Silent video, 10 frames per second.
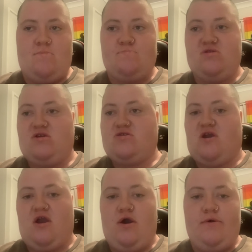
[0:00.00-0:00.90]

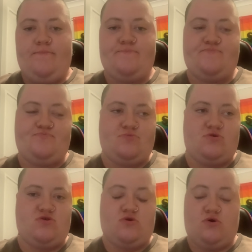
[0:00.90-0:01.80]
Melissa here.
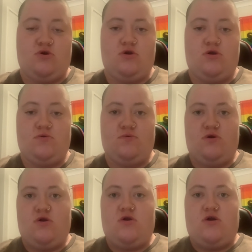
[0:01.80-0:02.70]
So,
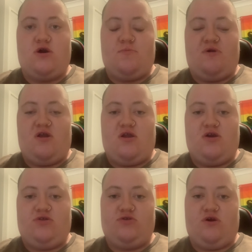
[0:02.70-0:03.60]
I mean,
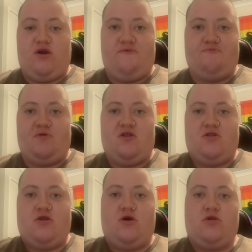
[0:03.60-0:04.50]
yes, I have
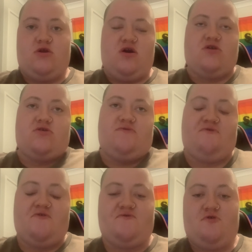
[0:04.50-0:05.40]
been inactive
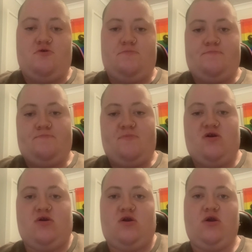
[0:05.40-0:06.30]
from
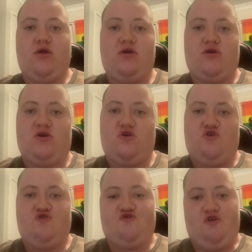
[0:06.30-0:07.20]

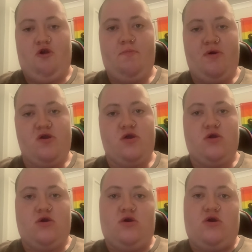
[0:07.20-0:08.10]
YouTube,
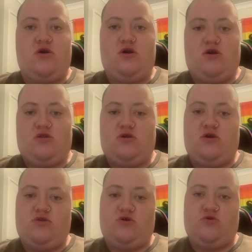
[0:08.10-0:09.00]
and
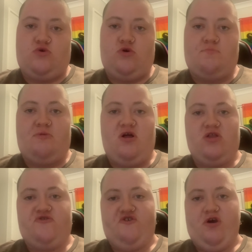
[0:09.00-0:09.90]
yes, I do
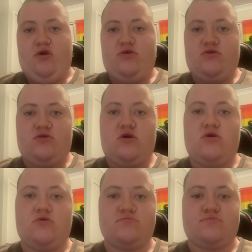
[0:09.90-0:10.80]
apologise,
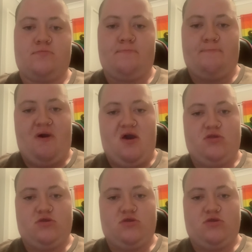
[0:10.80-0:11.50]
but